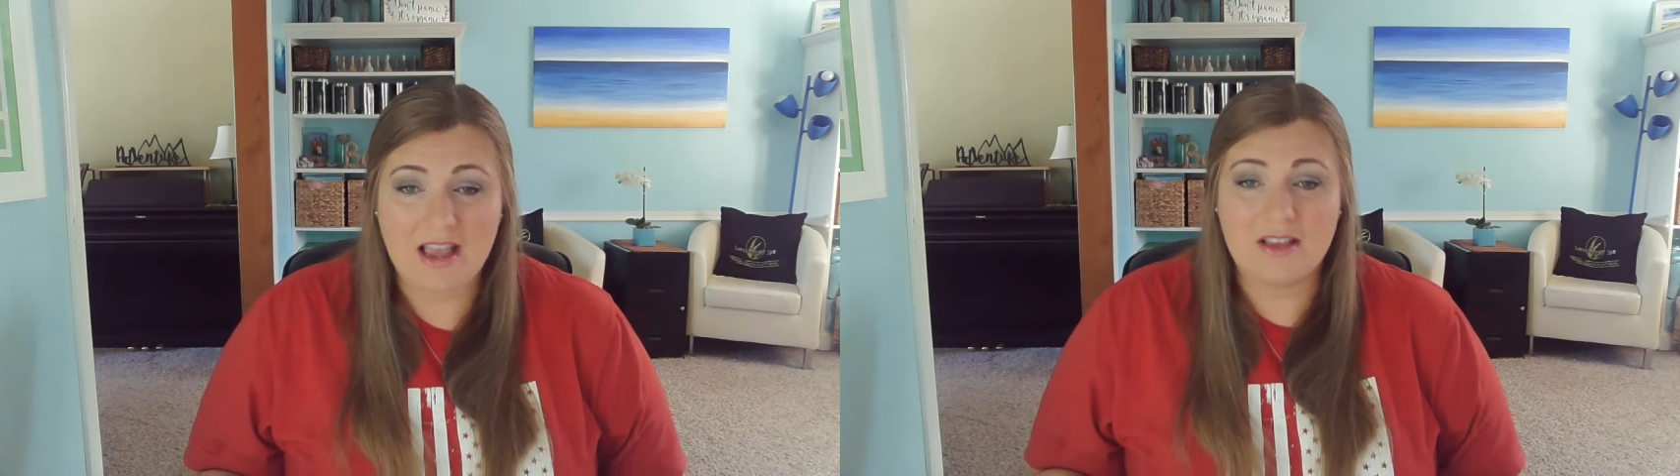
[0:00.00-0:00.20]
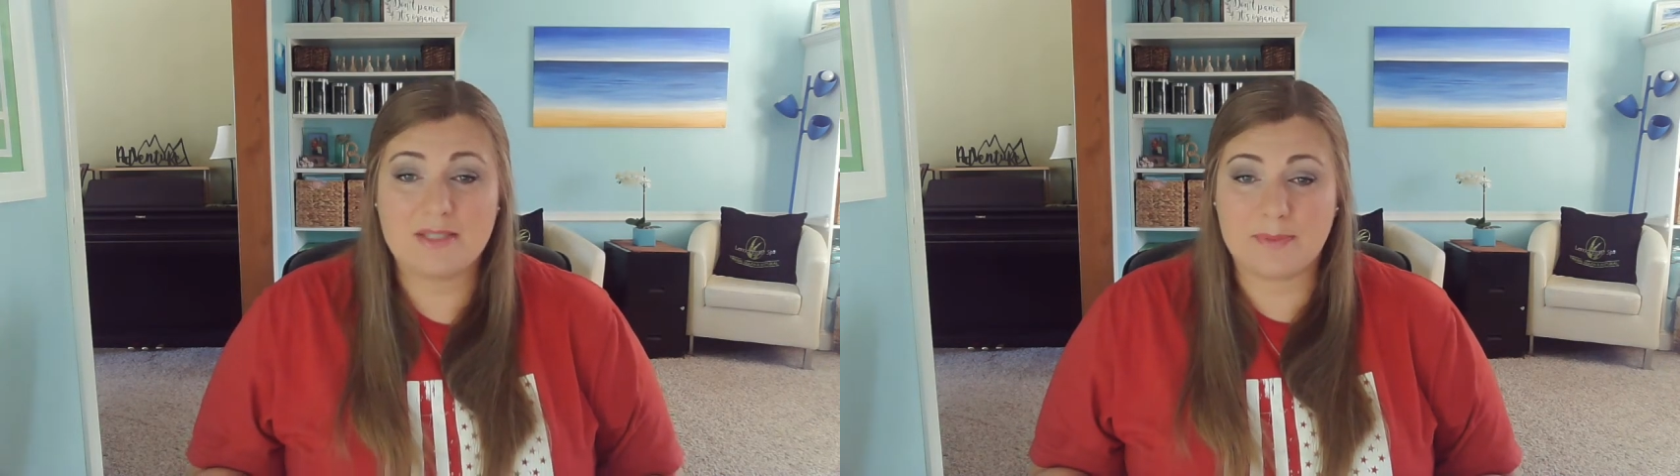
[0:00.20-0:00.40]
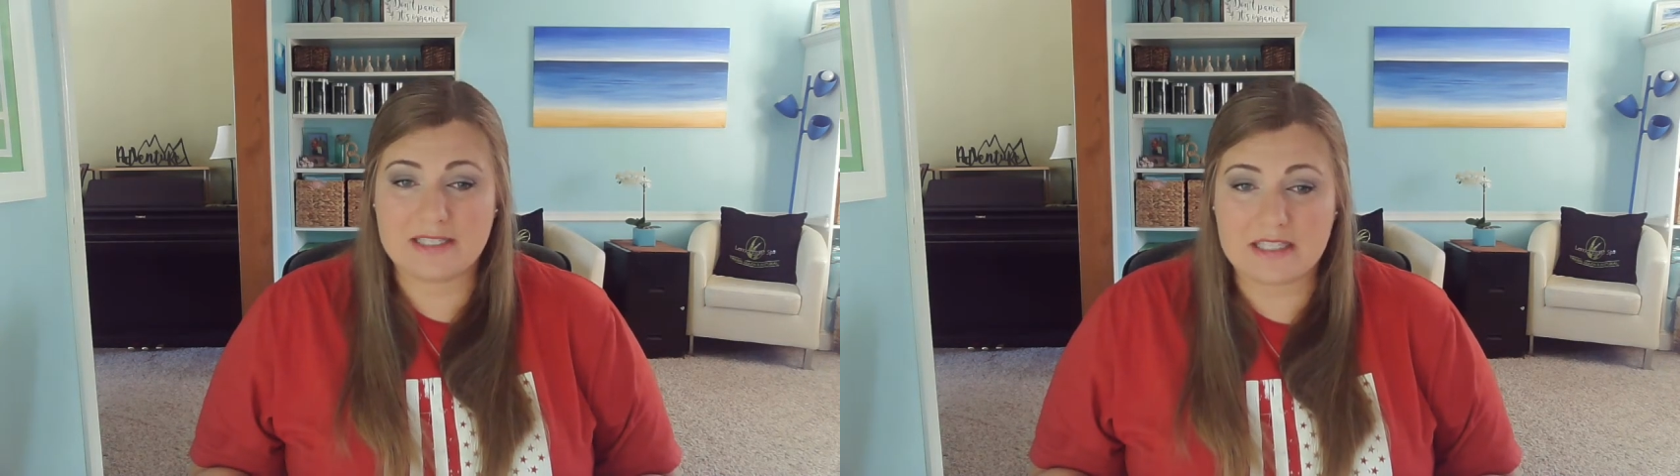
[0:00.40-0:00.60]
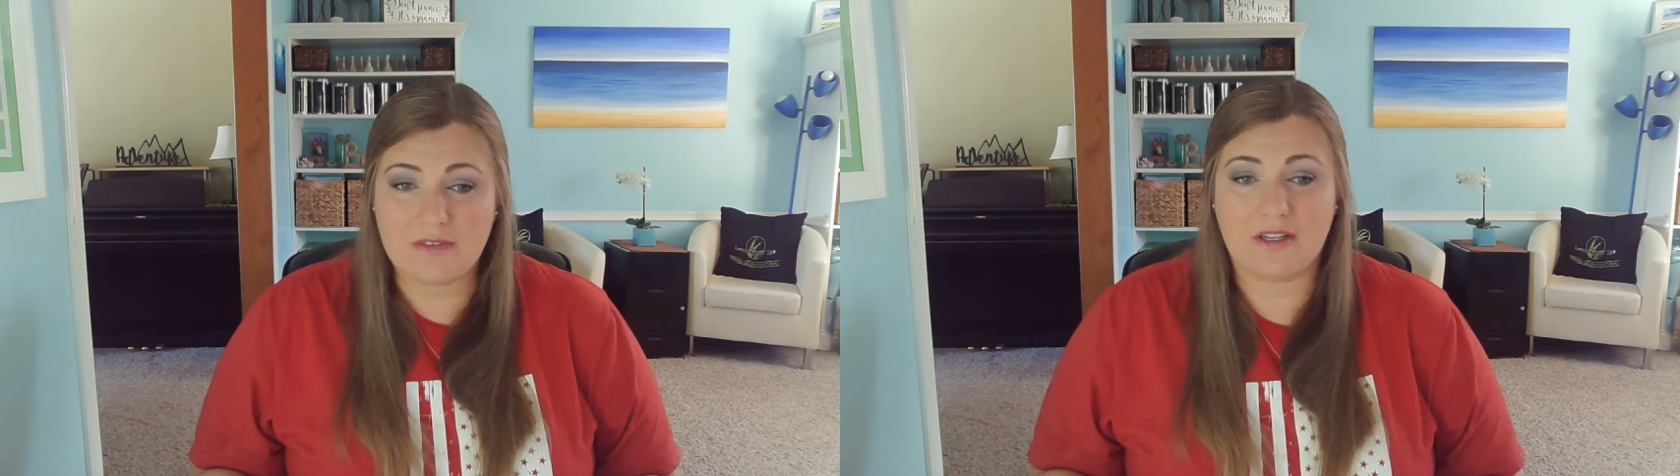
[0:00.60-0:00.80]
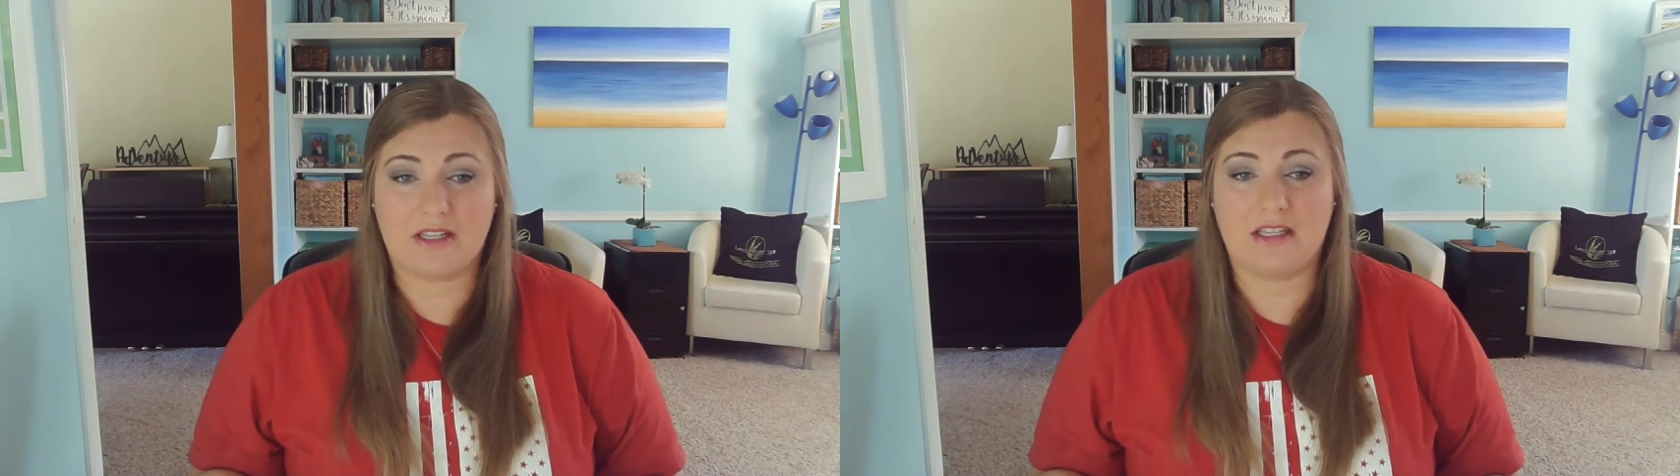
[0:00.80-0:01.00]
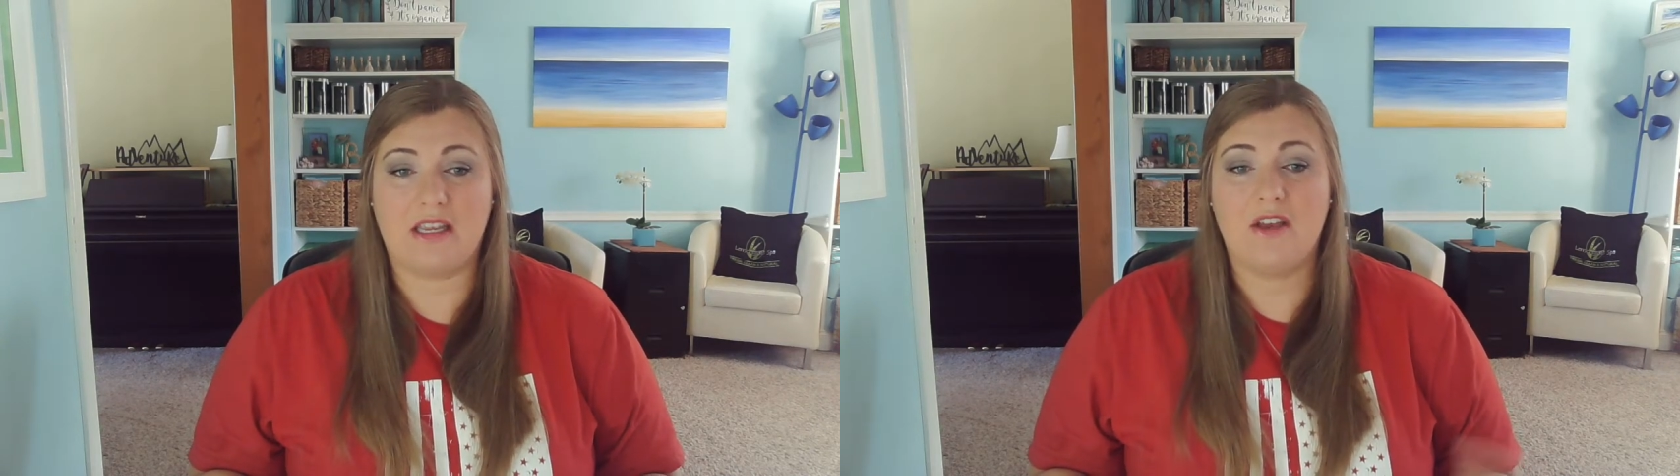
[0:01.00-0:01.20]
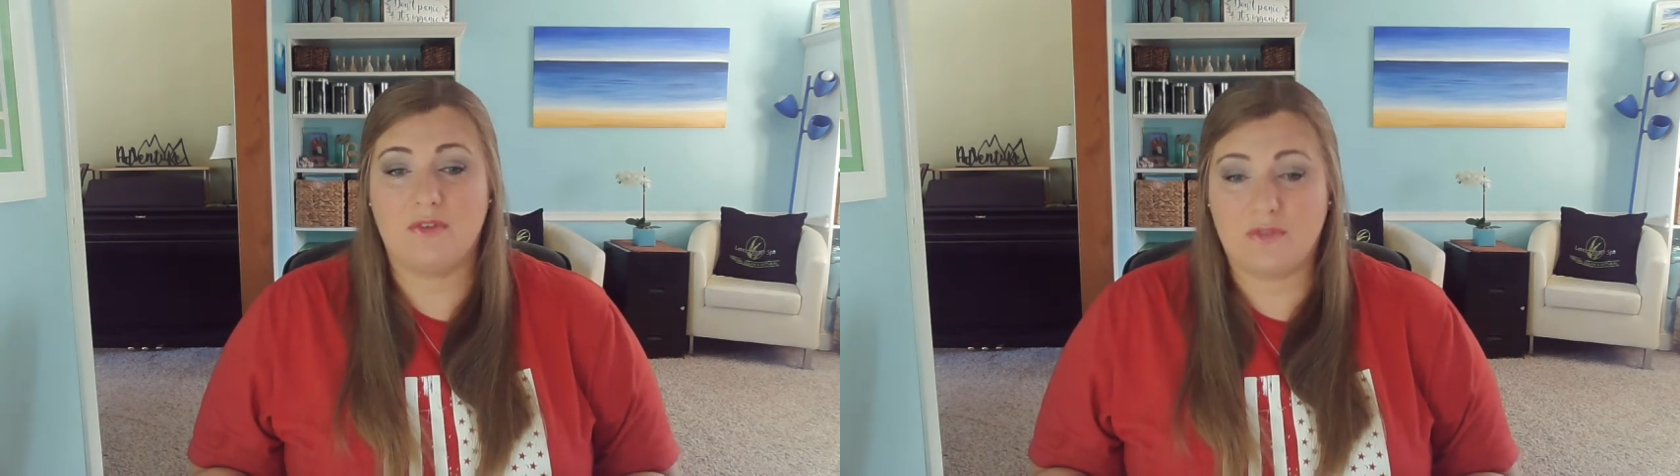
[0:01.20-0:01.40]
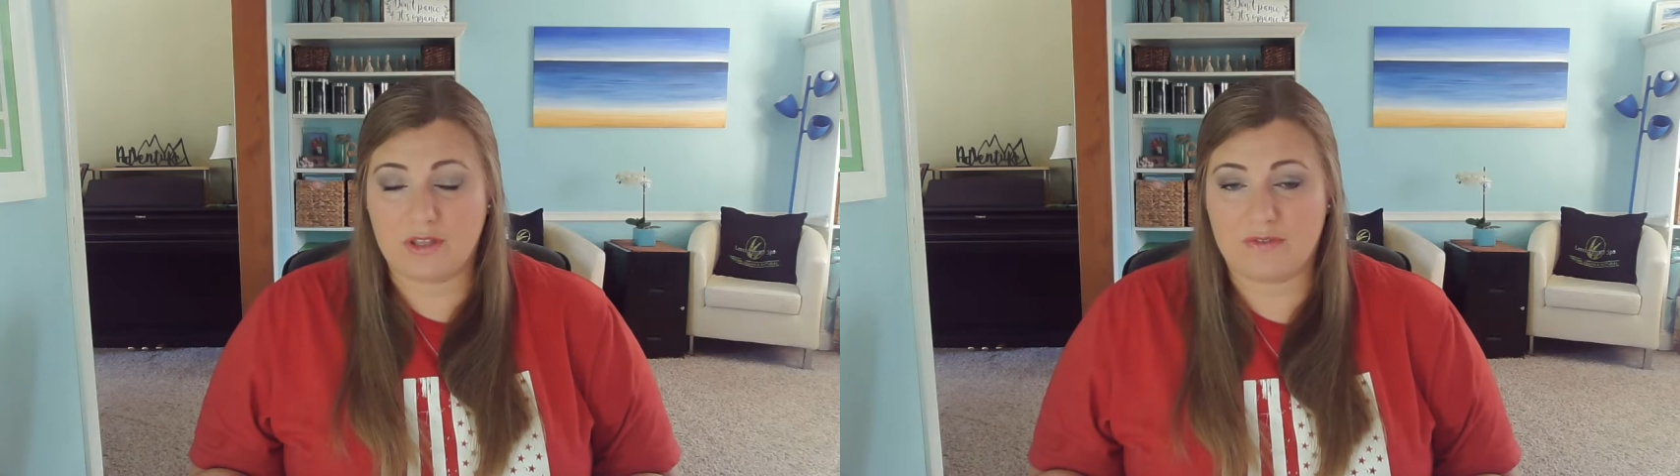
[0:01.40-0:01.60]
specifically
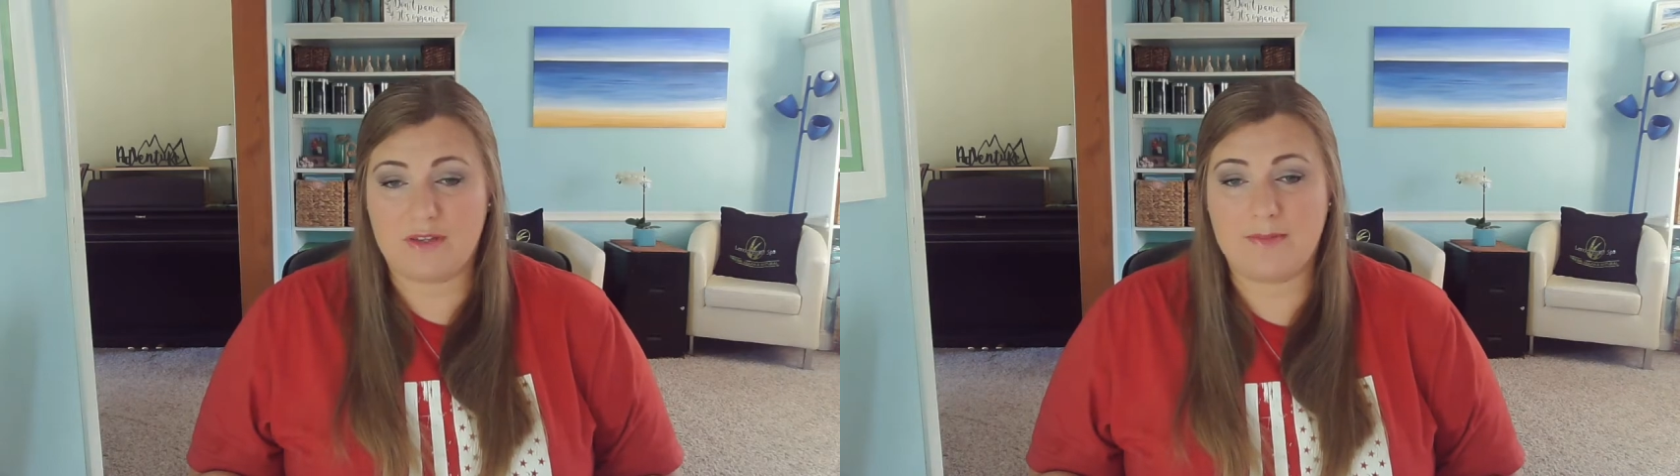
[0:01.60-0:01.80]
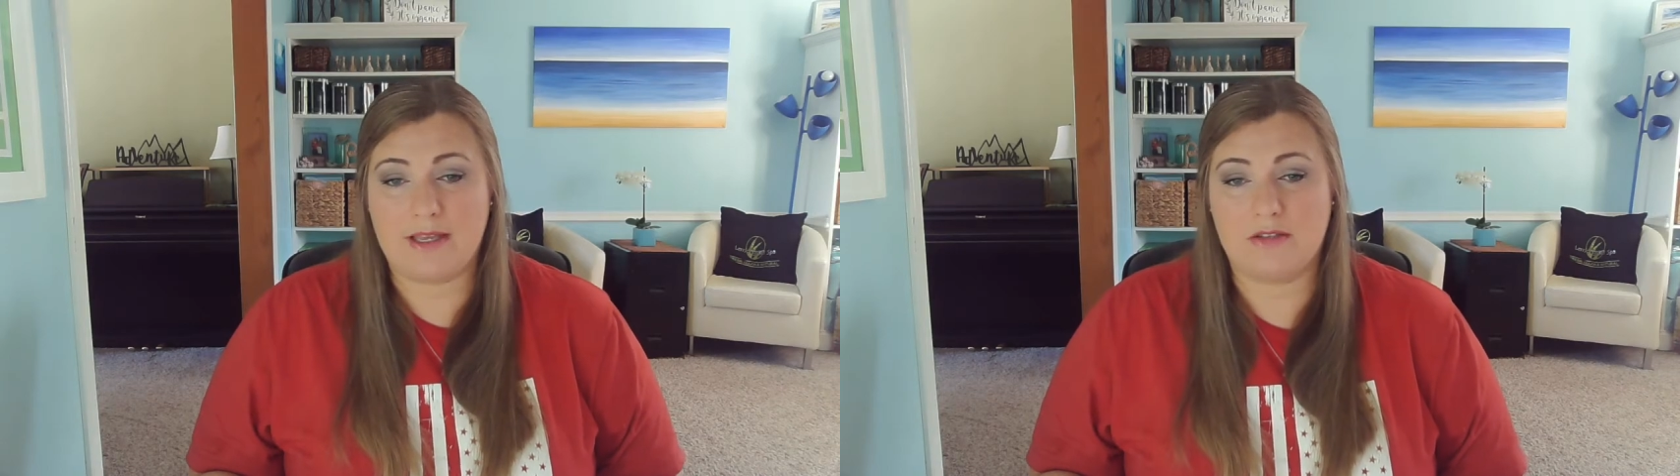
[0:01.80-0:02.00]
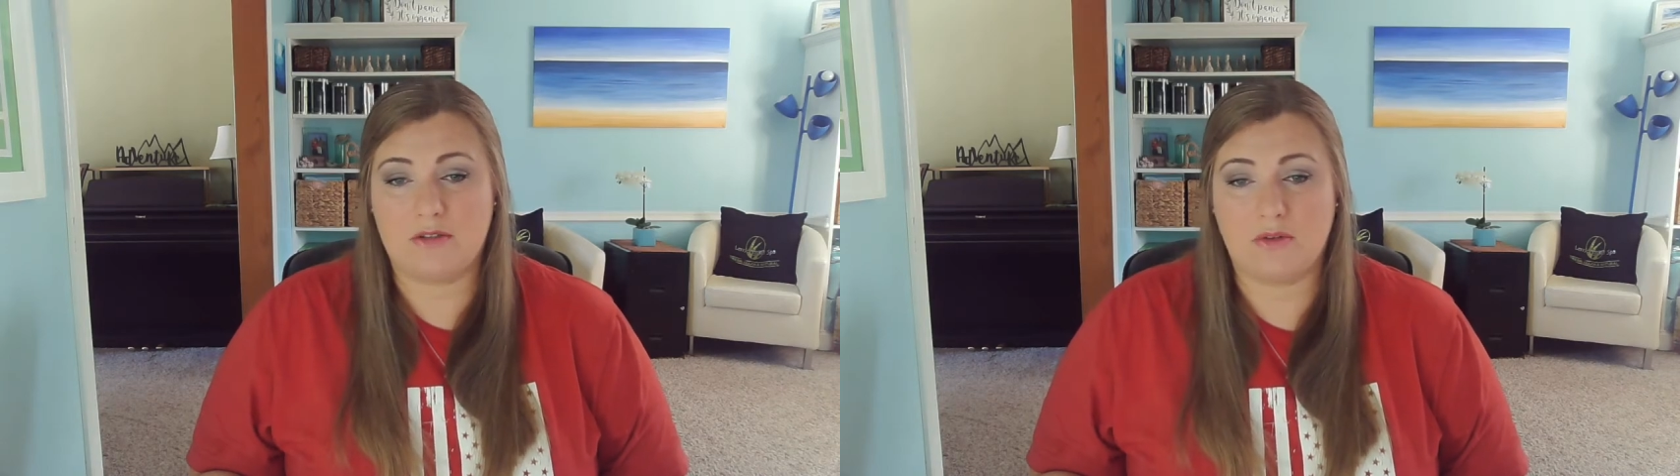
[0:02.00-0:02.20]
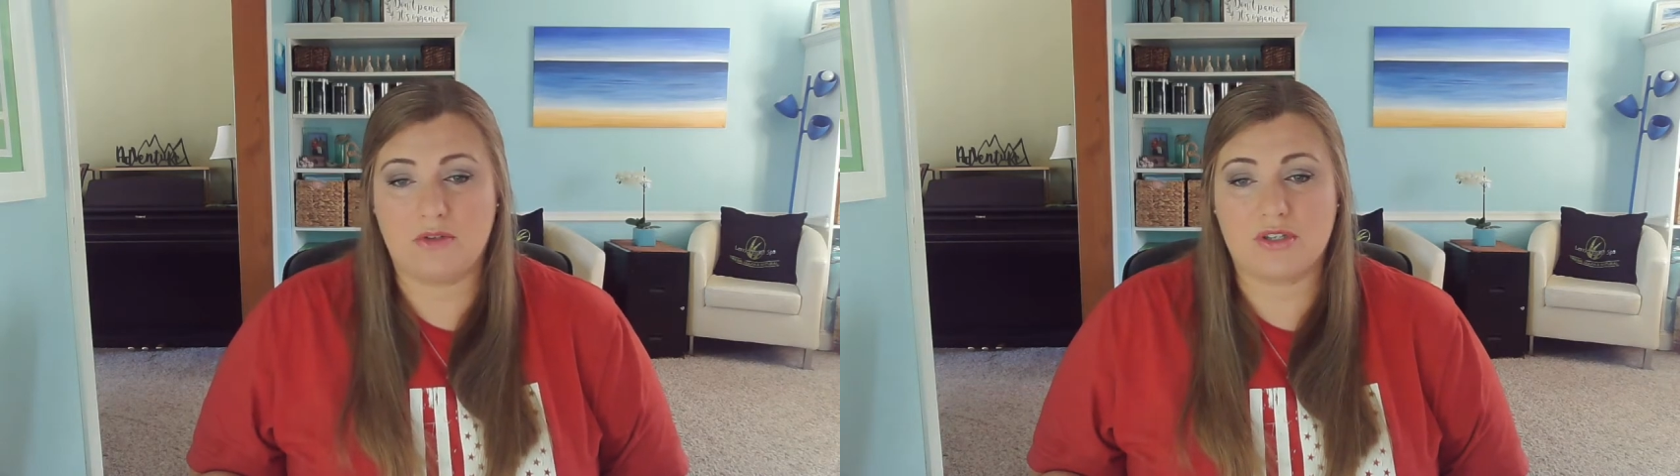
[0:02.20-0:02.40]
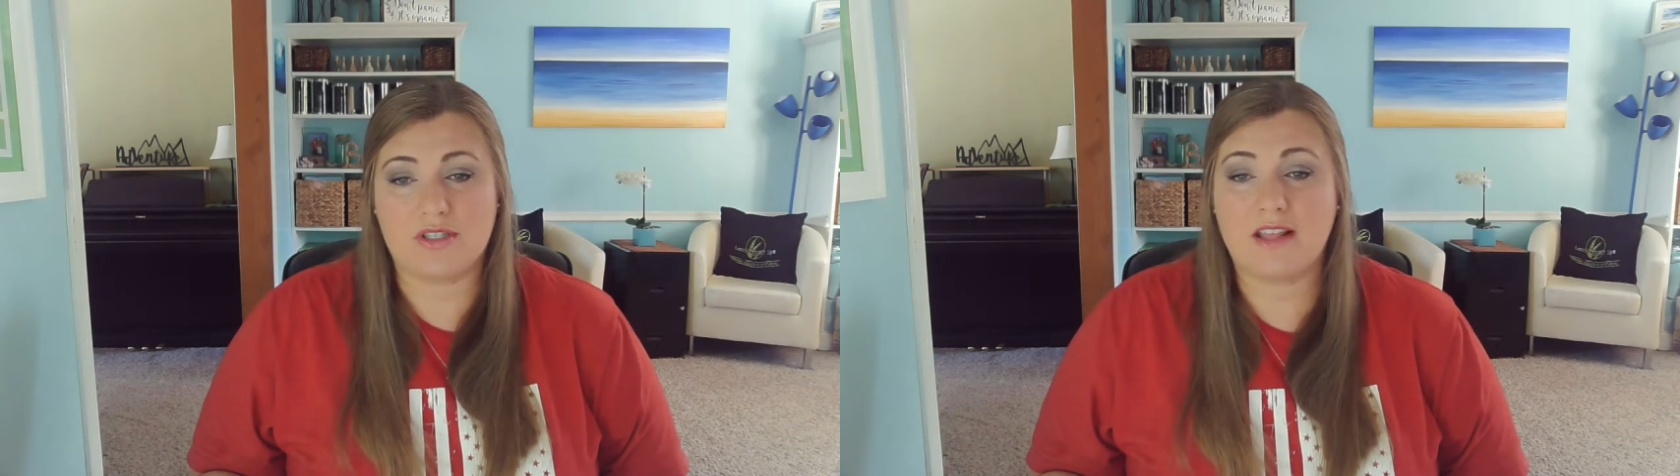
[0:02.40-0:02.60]
for the female soldiers.